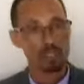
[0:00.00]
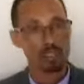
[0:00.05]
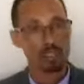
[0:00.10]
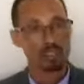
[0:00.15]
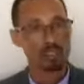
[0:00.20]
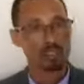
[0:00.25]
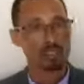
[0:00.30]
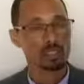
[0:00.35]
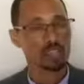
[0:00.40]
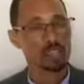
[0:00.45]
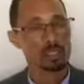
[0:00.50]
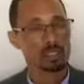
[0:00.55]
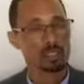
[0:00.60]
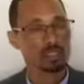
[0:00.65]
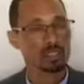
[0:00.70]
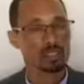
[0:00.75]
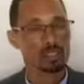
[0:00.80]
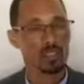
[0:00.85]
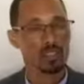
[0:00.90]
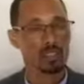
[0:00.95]
Also the other
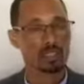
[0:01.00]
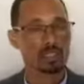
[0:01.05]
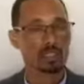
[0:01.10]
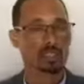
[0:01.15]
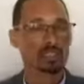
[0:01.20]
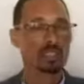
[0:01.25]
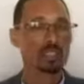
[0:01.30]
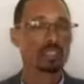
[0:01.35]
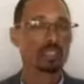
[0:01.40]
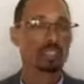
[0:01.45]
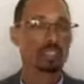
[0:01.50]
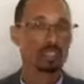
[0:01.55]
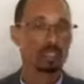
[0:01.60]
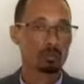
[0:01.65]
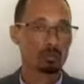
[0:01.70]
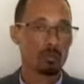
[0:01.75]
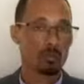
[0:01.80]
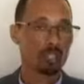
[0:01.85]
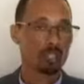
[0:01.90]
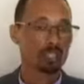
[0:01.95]
criteria, having a
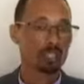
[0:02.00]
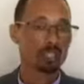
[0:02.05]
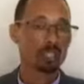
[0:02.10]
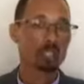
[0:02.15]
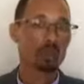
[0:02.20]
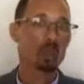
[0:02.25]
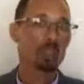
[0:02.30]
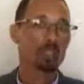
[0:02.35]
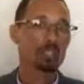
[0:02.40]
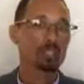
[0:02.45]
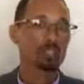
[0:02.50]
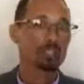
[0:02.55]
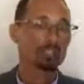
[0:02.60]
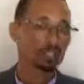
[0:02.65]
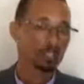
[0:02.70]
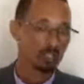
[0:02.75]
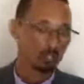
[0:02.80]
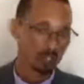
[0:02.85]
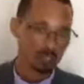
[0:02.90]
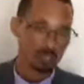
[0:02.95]
manager with no
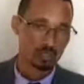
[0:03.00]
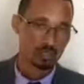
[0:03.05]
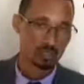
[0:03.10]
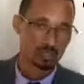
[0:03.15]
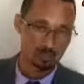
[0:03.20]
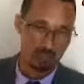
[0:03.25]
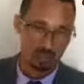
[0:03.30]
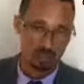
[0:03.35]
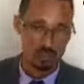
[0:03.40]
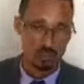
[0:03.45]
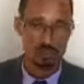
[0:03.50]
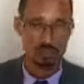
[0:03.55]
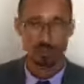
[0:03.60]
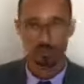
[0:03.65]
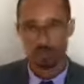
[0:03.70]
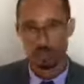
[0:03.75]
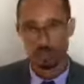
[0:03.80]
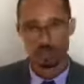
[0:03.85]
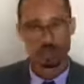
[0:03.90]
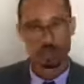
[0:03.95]
dependent managers or
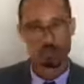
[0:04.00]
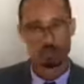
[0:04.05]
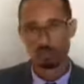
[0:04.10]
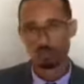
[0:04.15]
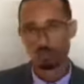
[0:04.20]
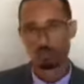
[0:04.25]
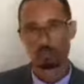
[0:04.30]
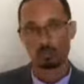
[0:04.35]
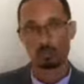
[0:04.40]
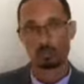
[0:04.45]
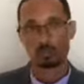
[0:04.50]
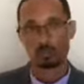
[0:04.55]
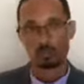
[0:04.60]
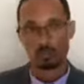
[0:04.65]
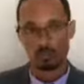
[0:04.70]
small number of